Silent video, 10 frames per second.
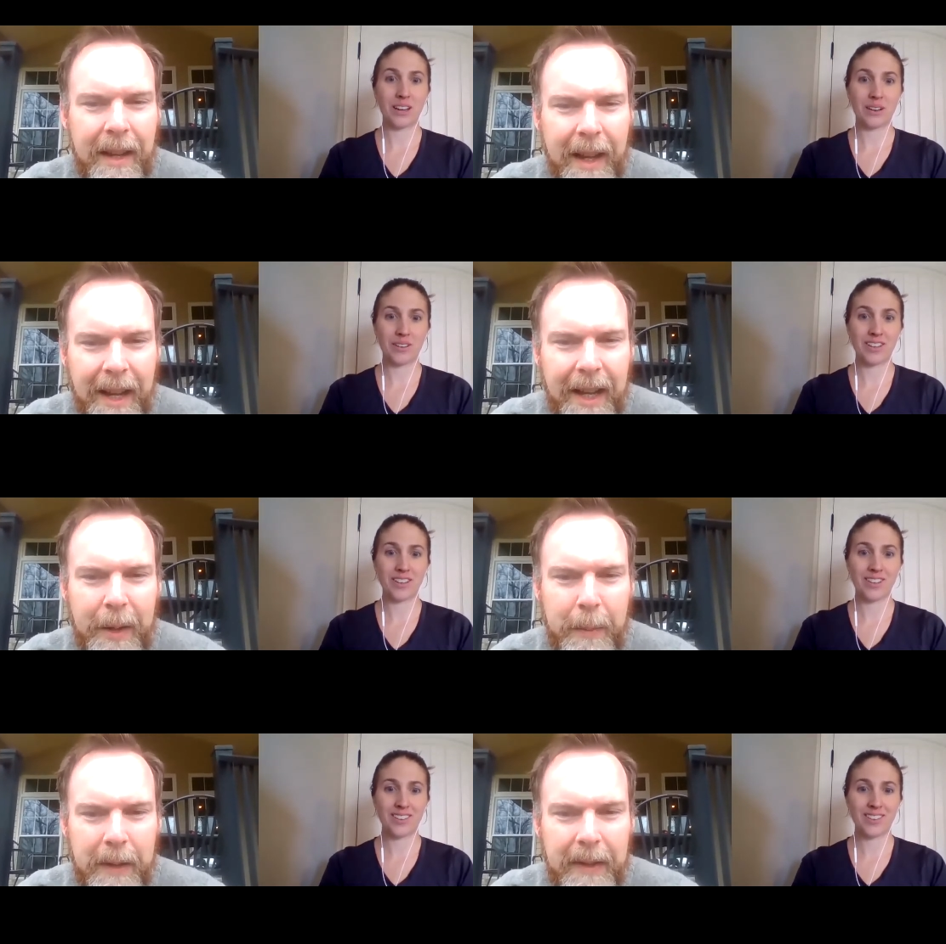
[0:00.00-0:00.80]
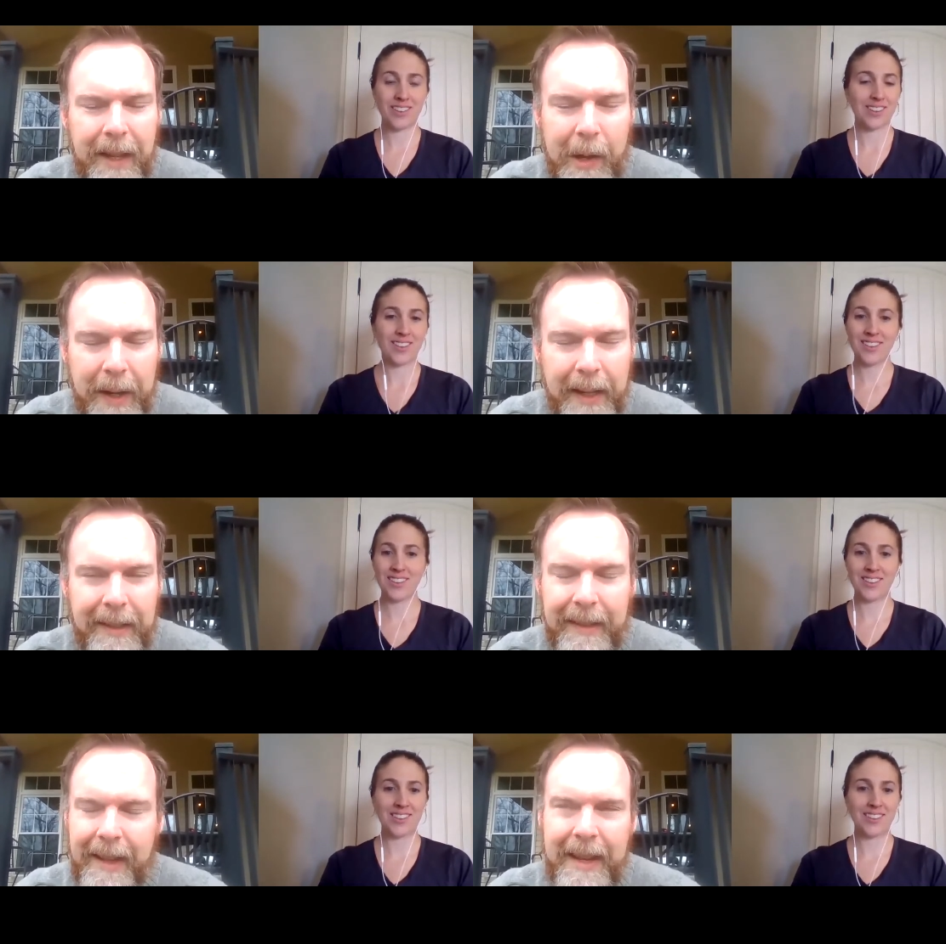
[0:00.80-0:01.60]
Speaker 1: Um, so
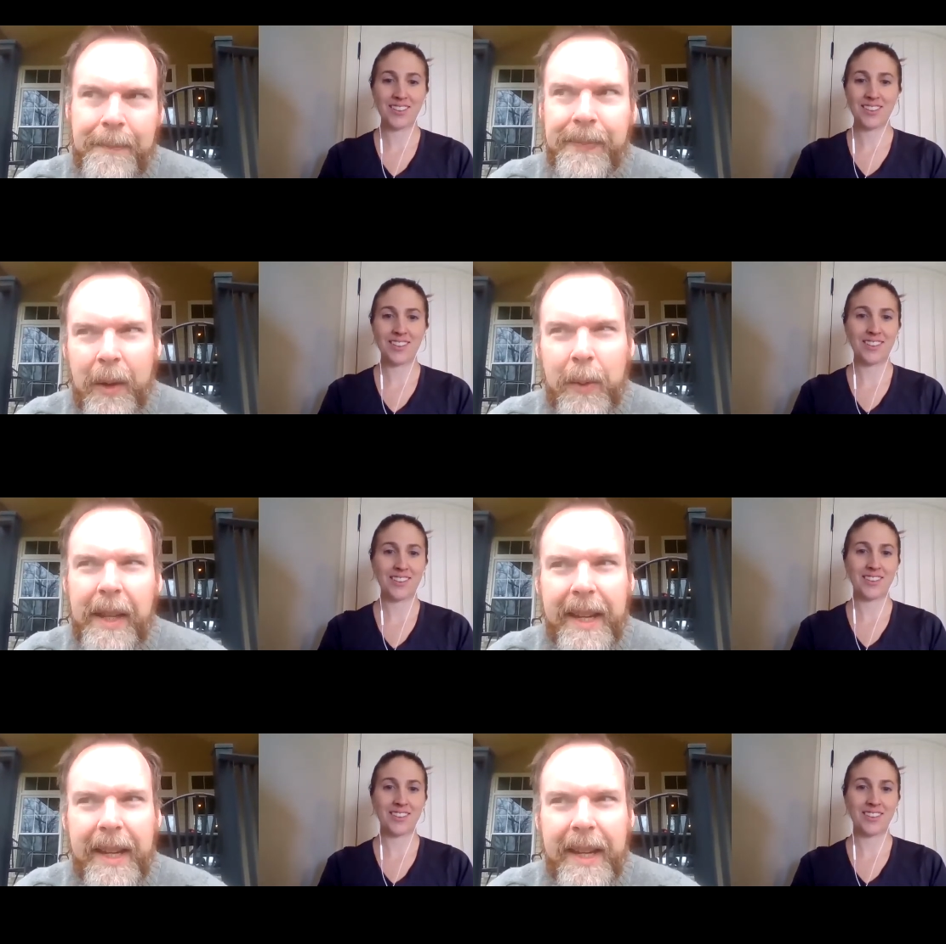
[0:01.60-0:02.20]
it's a really